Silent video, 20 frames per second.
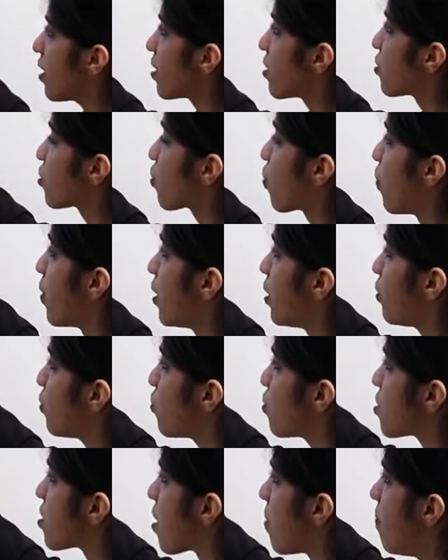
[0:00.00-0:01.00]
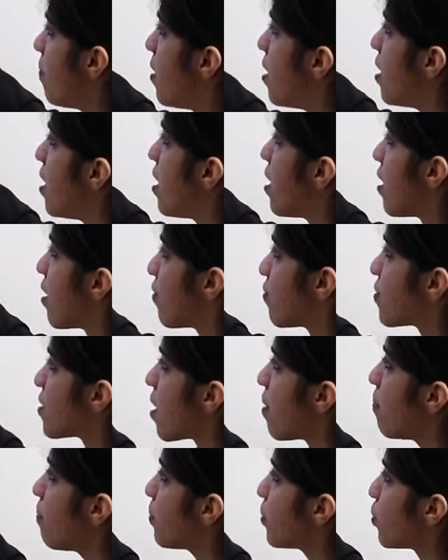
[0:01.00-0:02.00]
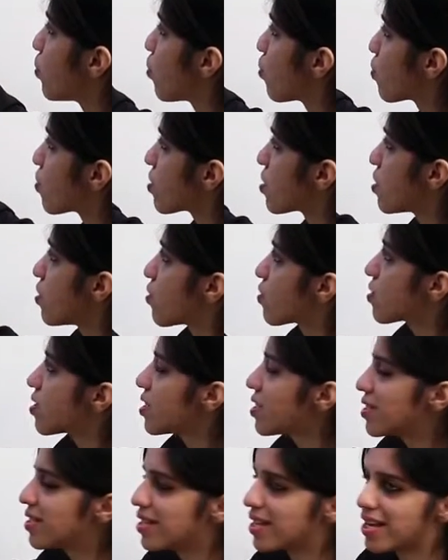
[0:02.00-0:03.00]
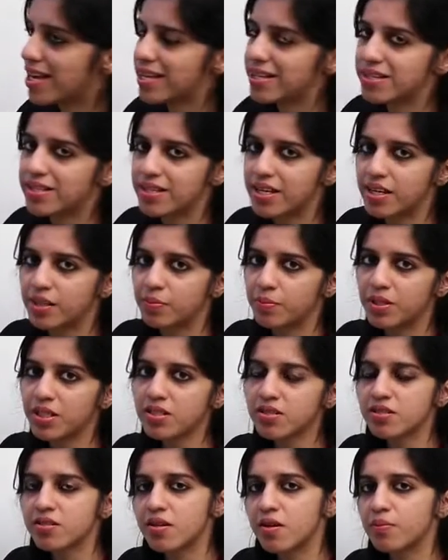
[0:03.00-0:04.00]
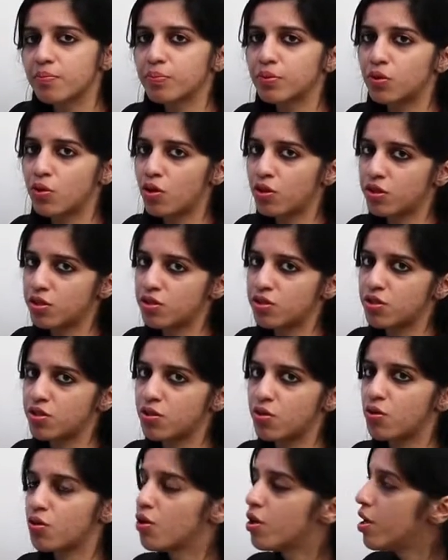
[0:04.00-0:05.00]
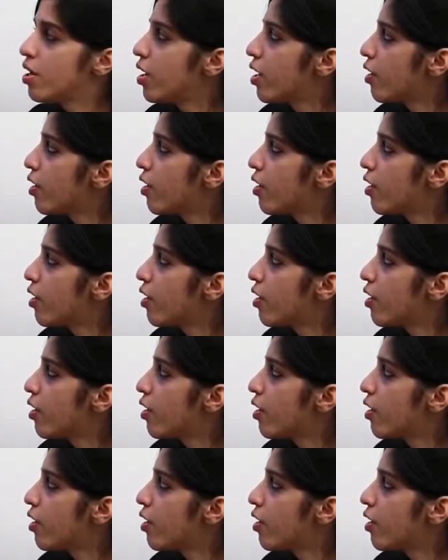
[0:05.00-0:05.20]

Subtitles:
It's going to jump. If jump no 0, see J and Z means jump not 0.